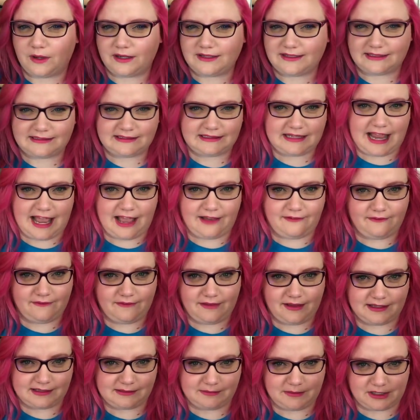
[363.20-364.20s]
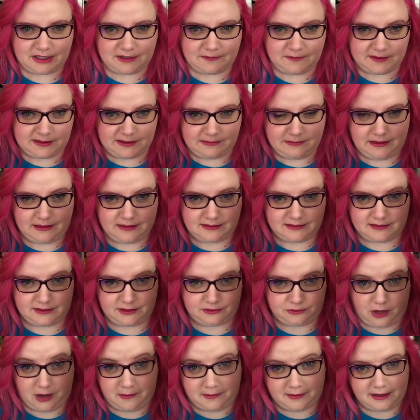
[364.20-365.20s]
one doesn't have as much of a smell as the
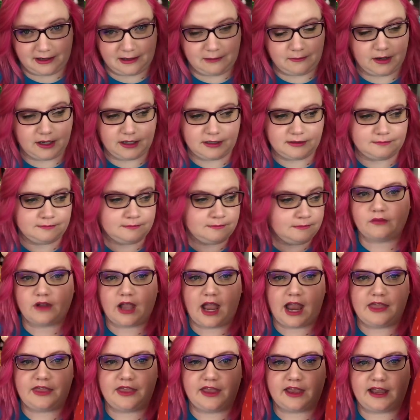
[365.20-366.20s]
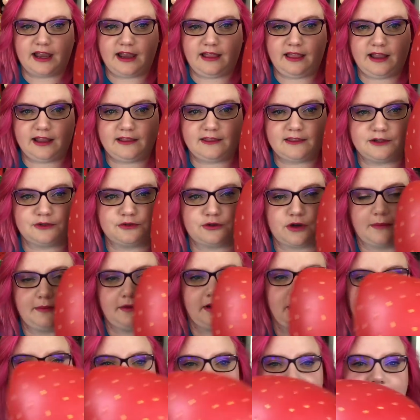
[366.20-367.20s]
strawberry one. I think I like the
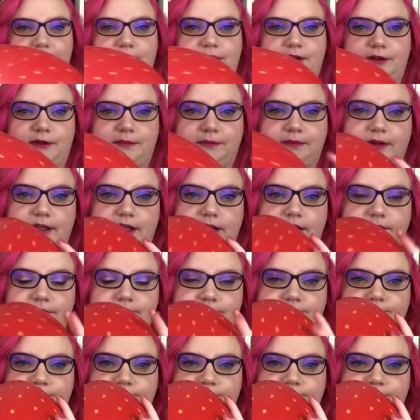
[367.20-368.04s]
strawberry one better, but